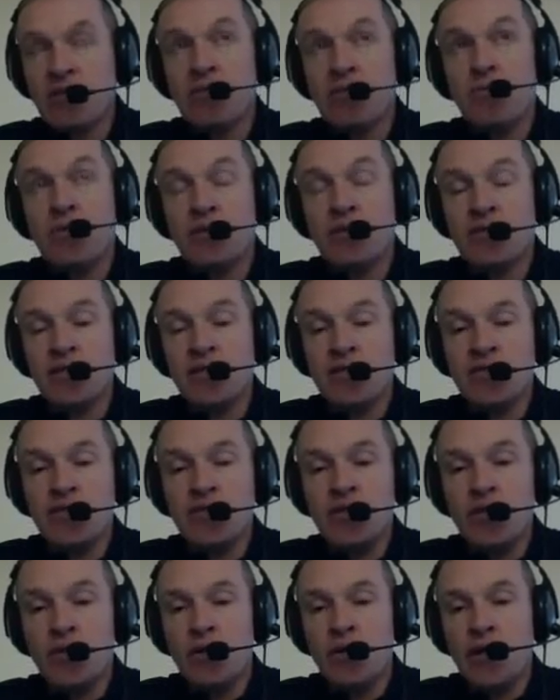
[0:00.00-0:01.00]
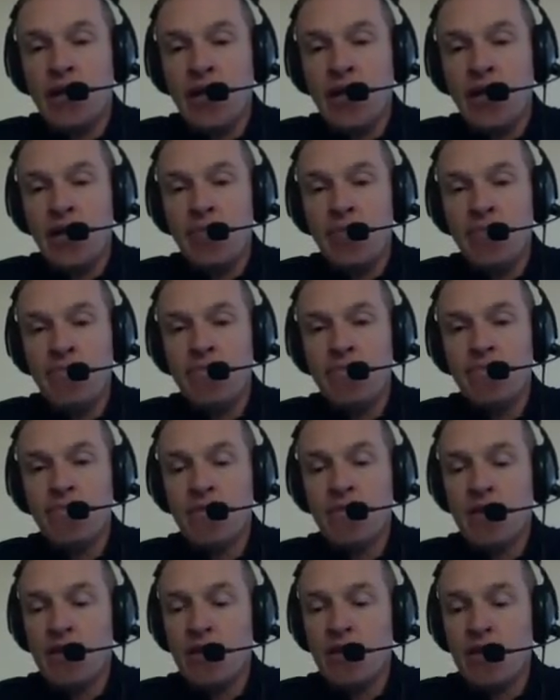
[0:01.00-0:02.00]
and where it says your name,
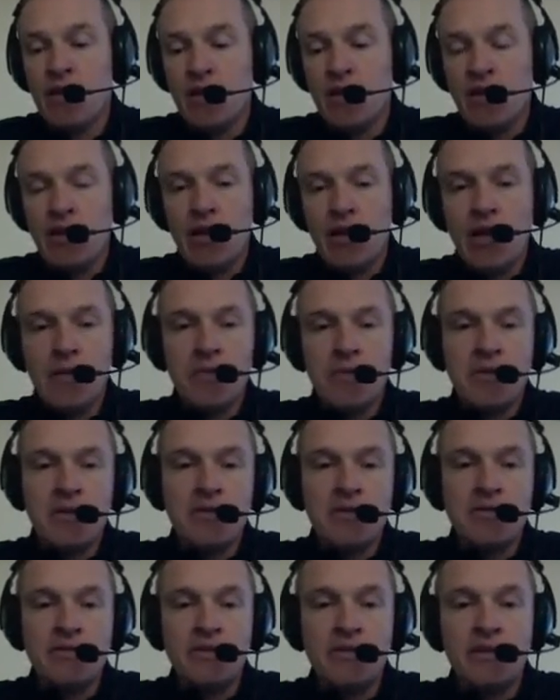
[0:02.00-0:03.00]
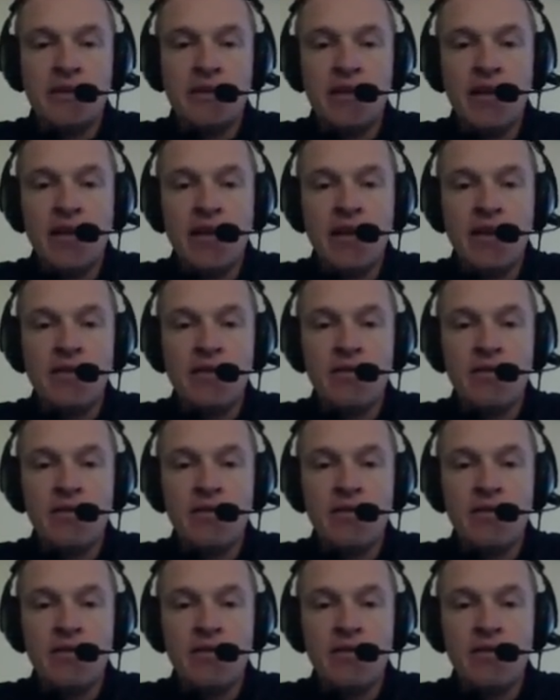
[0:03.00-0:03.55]
I'm going to delete that.